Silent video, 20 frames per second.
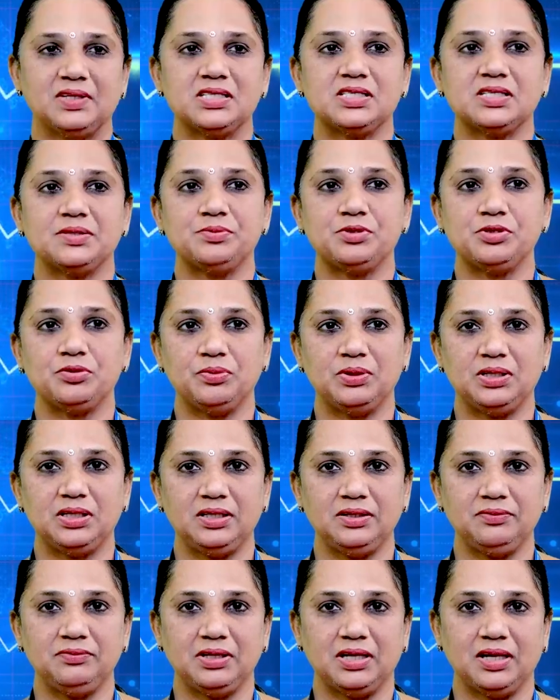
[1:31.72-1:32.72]
and
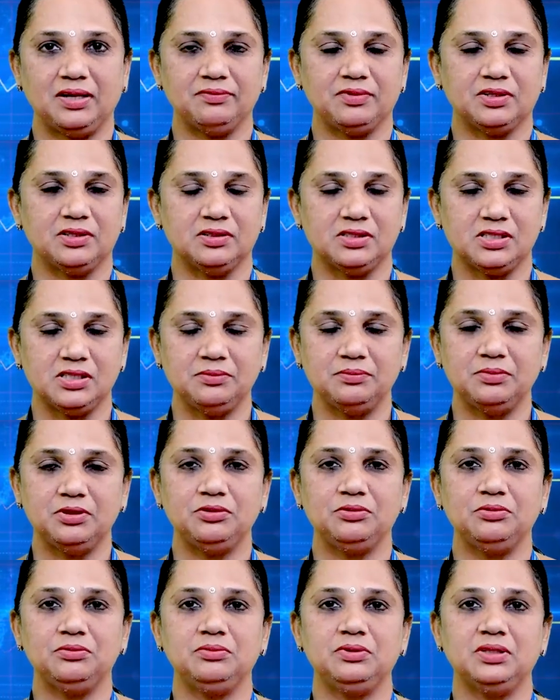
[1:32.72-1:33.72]
subsequently we have the cutting
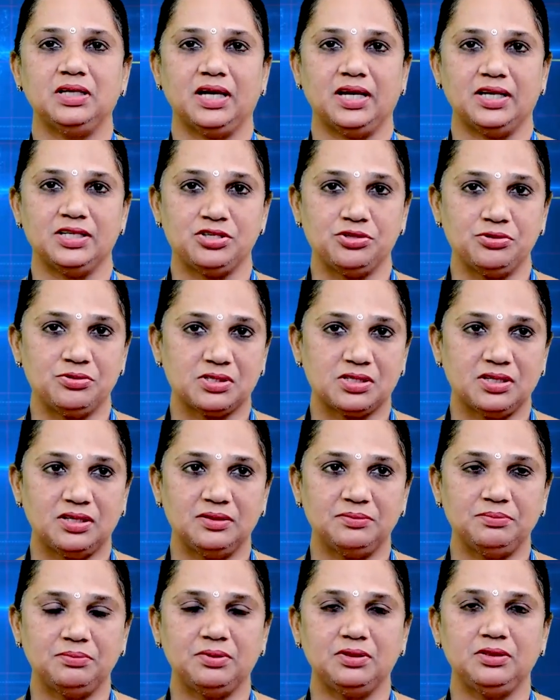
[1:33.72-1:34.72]
balloon, the
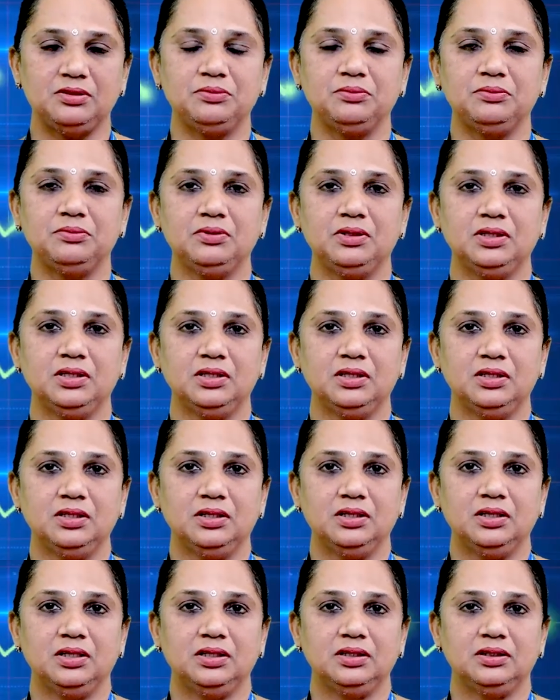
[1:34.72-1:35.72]
angiosculpt balloon,
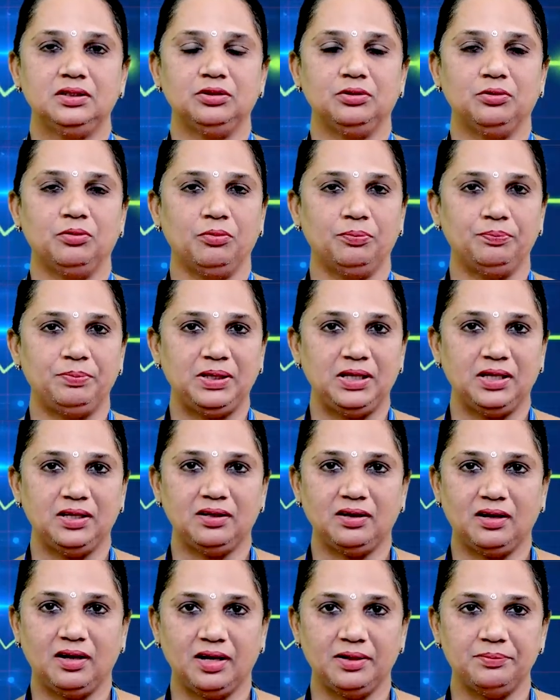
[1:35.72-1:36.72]
the
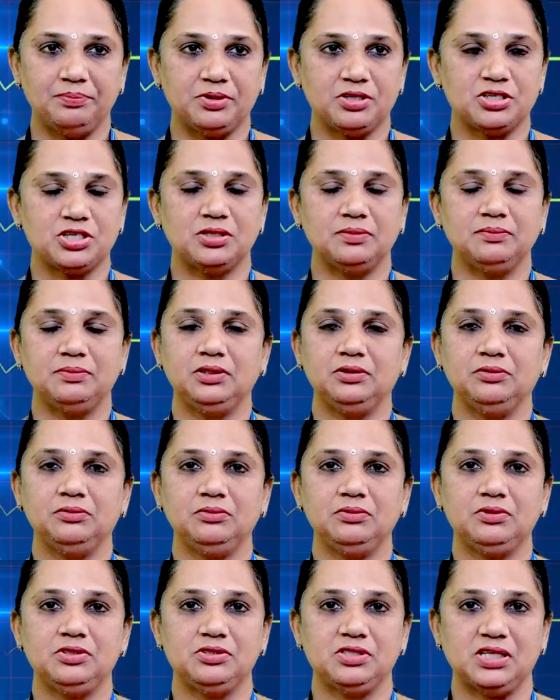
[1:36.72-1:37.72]
OPN high pressure
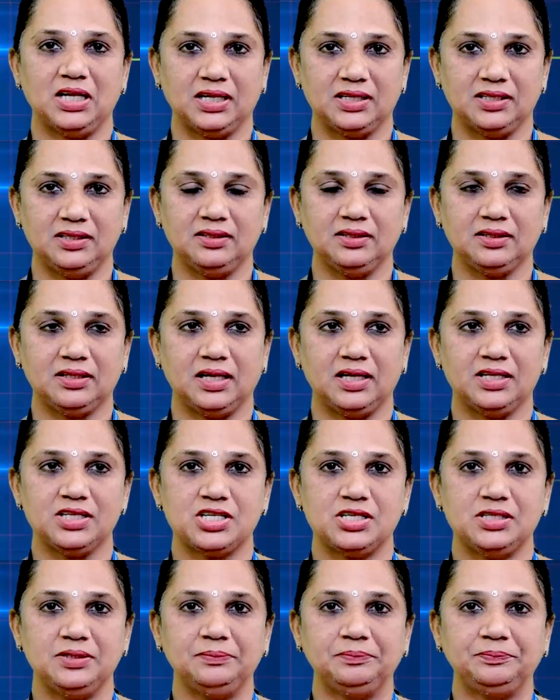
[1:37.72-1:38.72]
balloon to tackle the
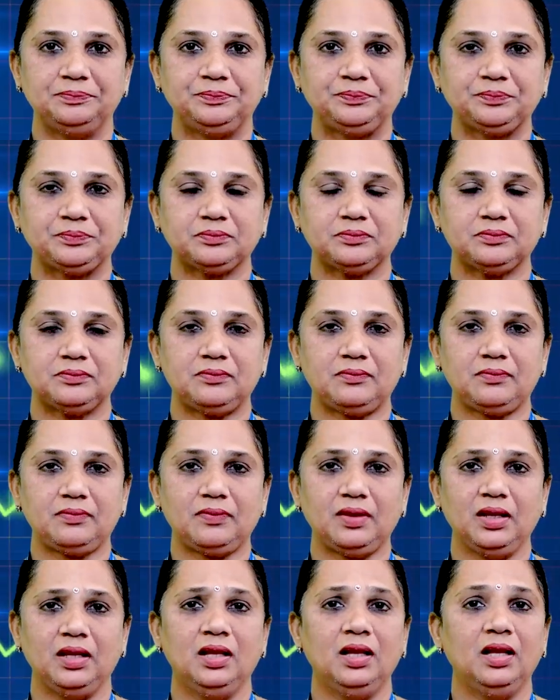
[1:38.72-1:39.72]
calcium.
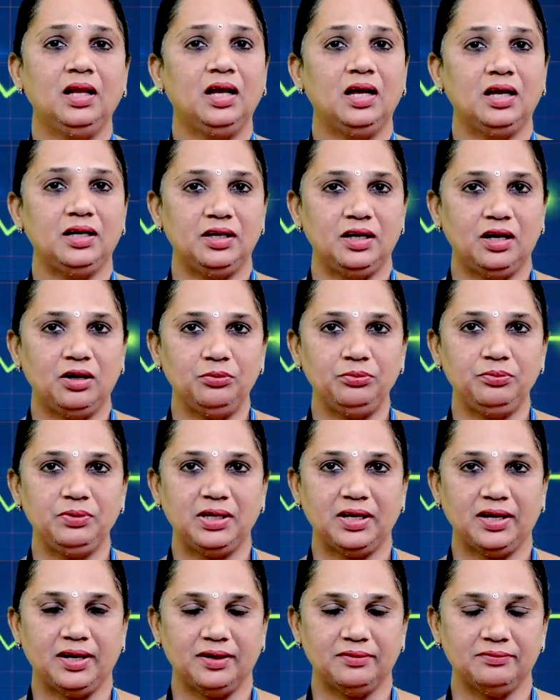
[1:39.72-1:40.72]
And now we
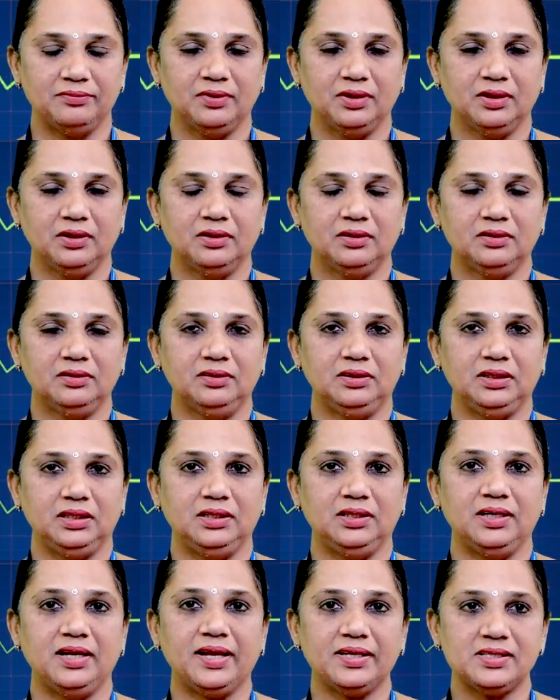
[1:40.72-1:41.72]
have the
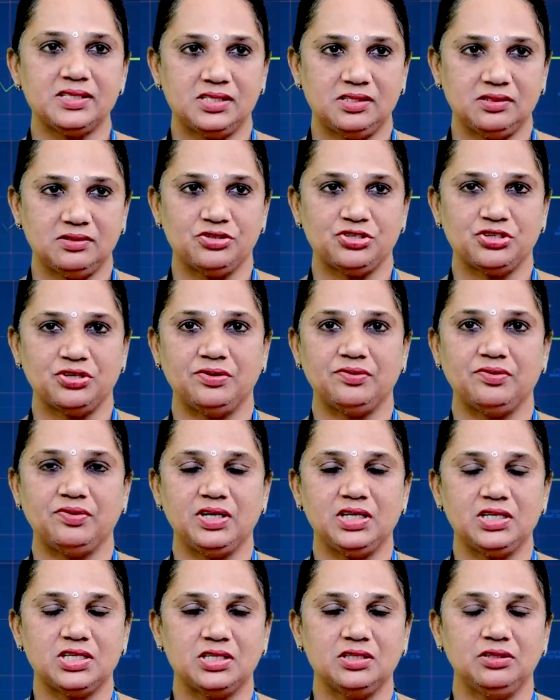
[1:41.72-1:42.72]
next
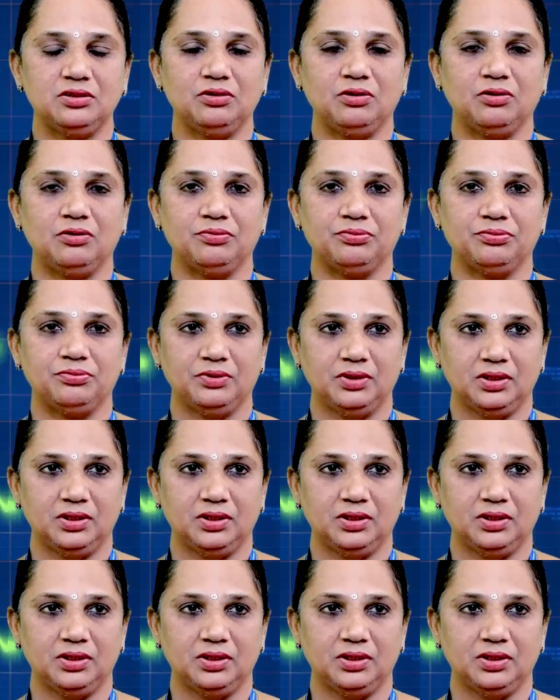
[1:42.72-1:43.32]
generation of